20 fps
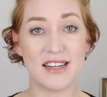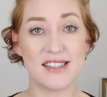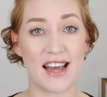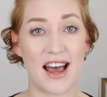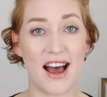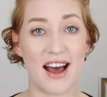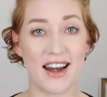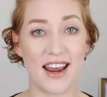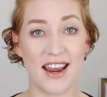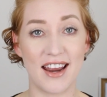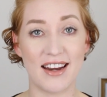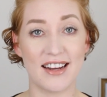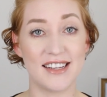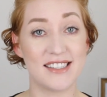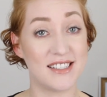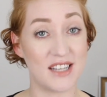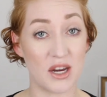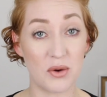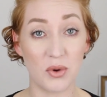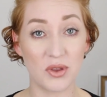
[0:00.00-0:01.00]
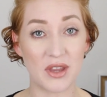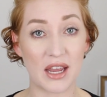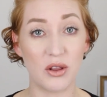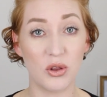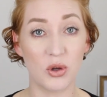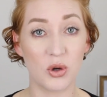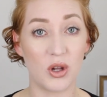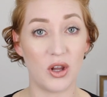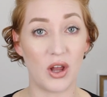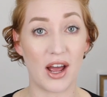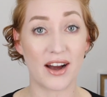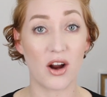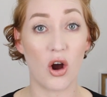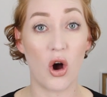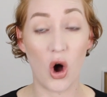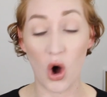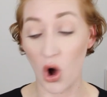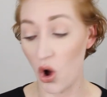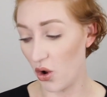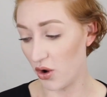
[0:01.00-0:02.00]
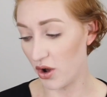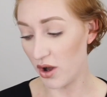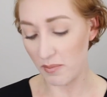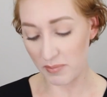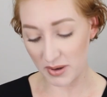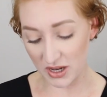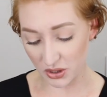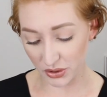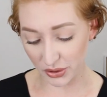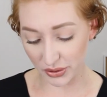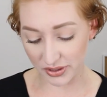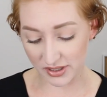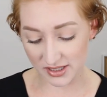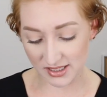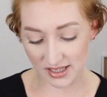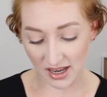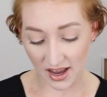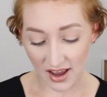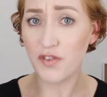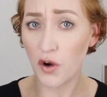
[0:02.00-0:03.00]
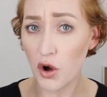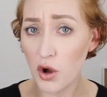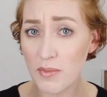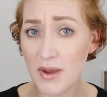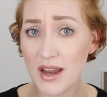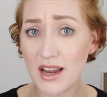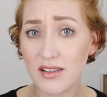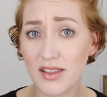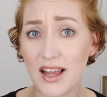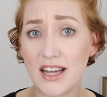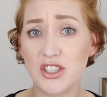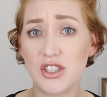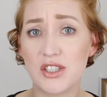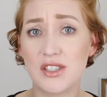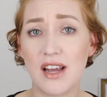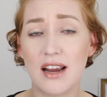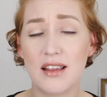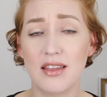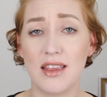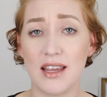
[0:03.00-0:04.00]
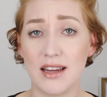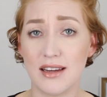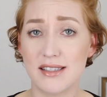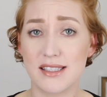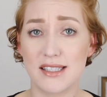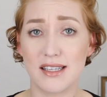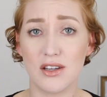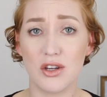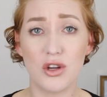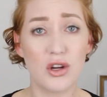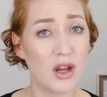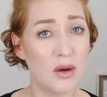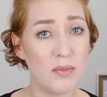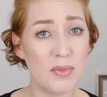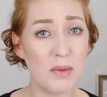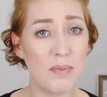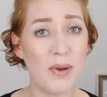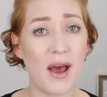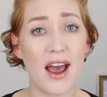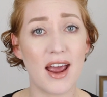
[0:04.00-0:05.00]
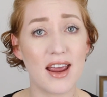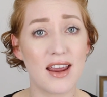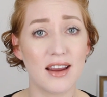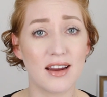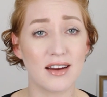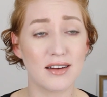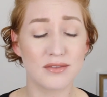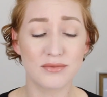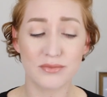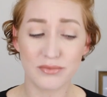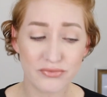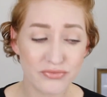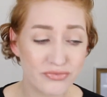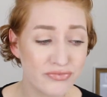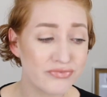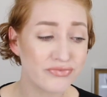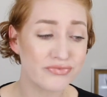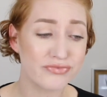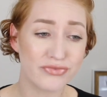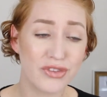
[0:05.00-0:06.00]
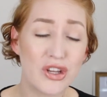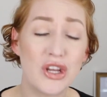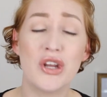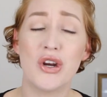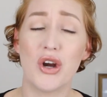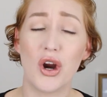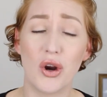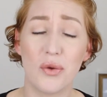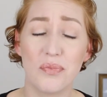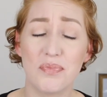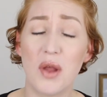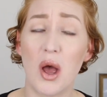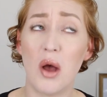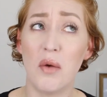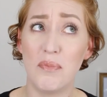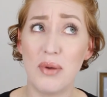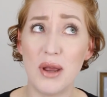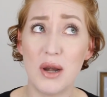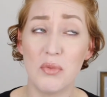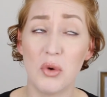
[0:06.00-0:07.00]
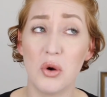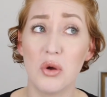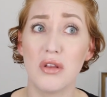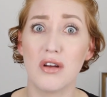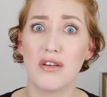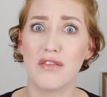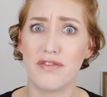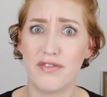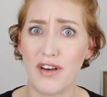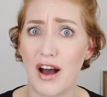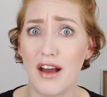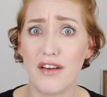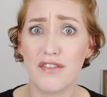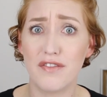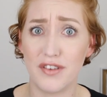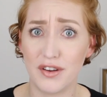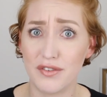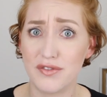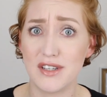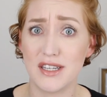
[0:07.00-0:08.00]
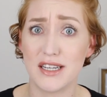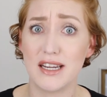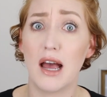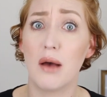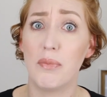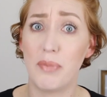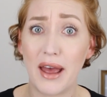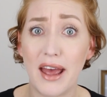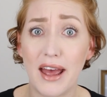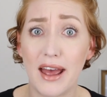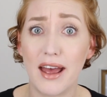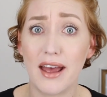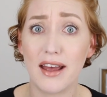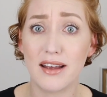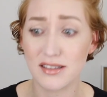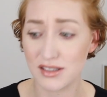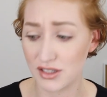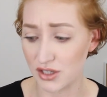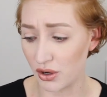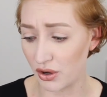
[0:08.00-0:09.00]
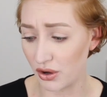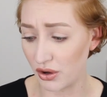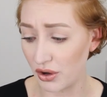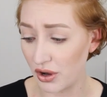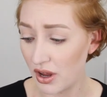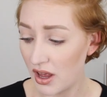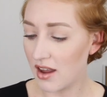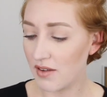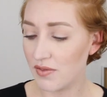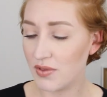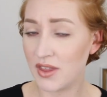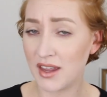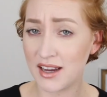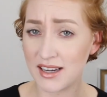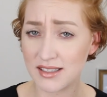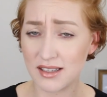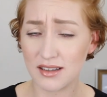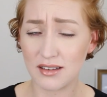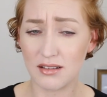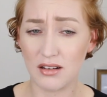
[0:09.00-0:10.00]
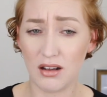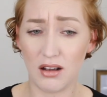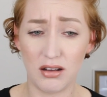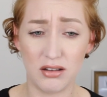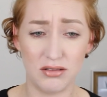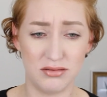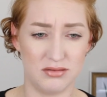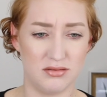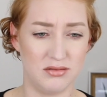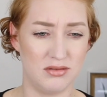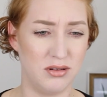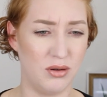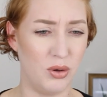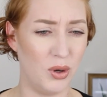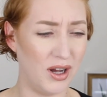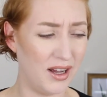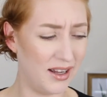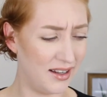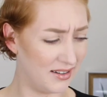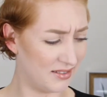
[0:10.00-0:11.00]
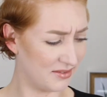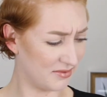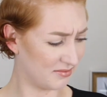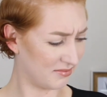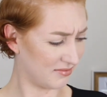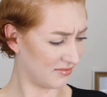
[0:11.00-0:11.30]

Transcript: these out and see what they look like on, because faux mink lashes like this, you can be paying, you know, a bit more than five dollars and fifty cents a pair. So if these are, oh, what?